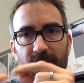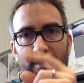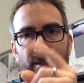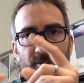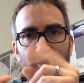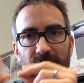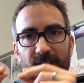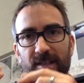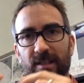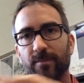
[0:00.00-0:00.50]

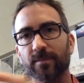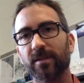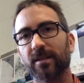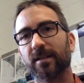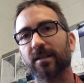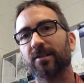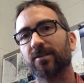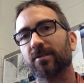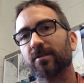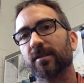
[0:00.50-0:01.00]
essentially
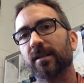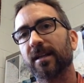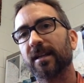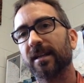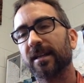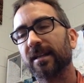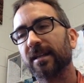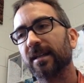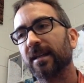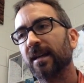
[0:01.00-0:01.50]
nibbling on your
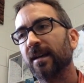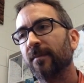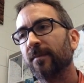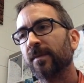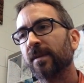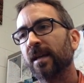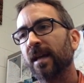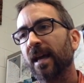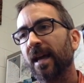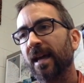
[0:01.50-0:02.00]
leg.
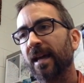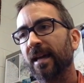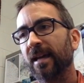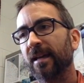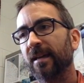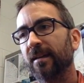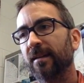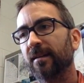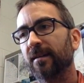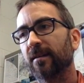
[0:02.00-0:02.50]

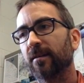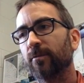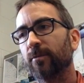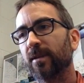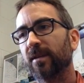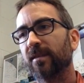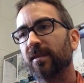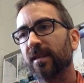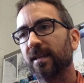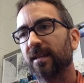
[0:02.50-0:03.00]
And
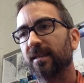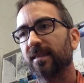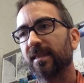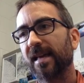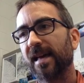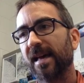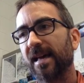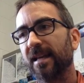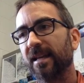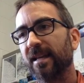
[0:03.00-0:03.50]
we think
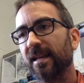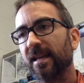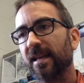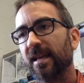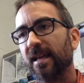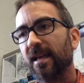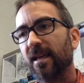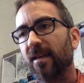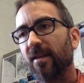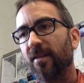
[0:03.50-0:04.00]
that
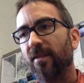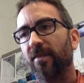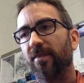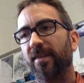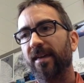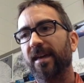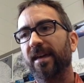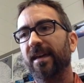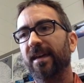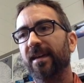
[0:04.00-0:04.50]

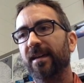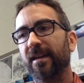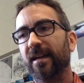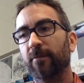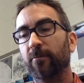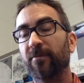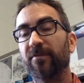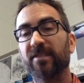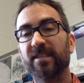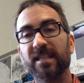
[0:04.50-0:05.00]

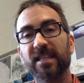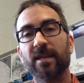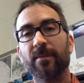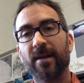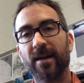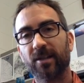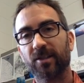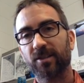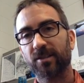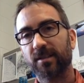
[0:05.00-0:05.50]
and we've seen them
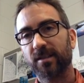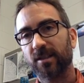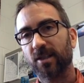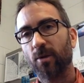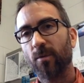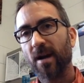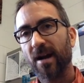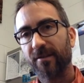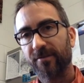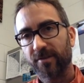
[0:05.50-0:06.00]
actually
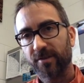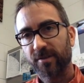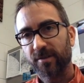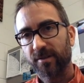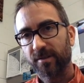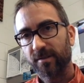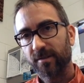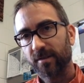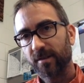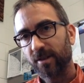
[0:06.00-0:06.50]
go
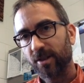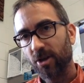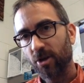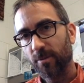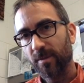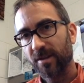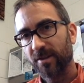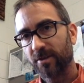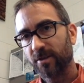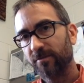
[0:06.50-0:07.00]
after the
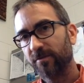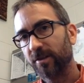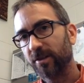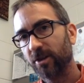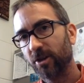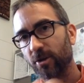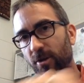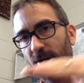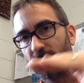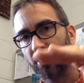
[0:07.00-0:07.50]
goby. So if a
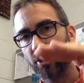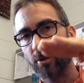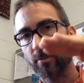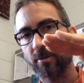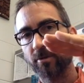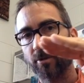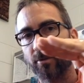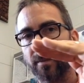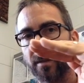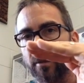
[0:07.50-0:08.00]

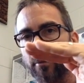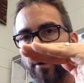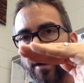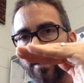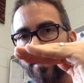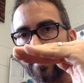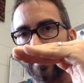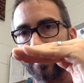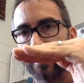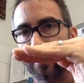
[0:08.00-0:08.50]
goby will be
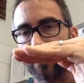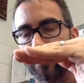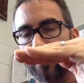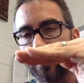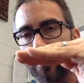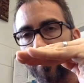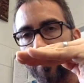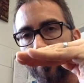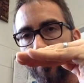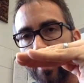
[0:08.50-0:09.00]
resting
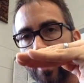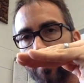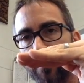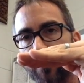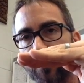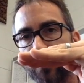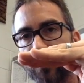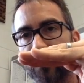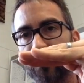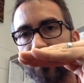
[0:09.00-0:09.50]
on the bottom
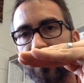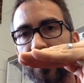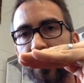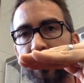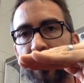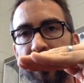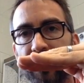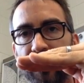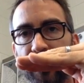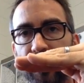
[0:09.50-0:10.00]
of a
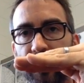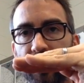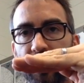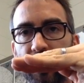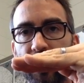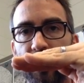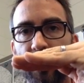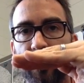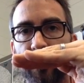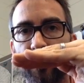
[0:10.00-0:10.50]
stream, and the
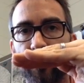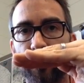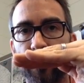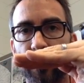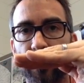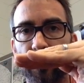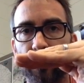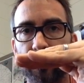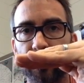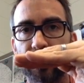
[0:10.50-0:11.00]

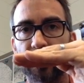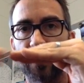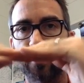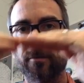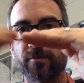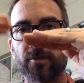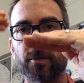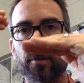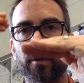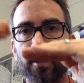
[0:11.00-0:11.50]

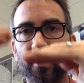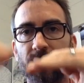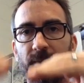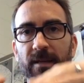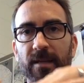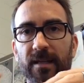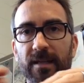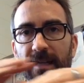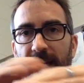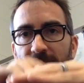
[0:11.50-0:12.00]
mosquito fish will come
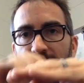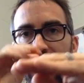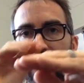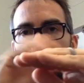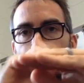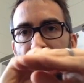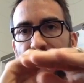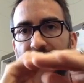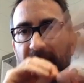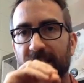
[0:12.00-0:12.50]
in and
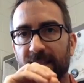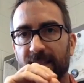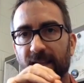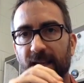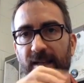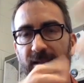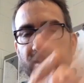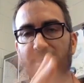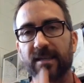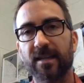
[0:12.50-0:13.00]
nip at it
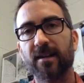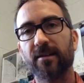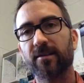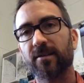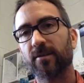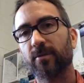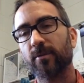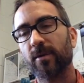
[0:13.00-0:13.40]
and scare it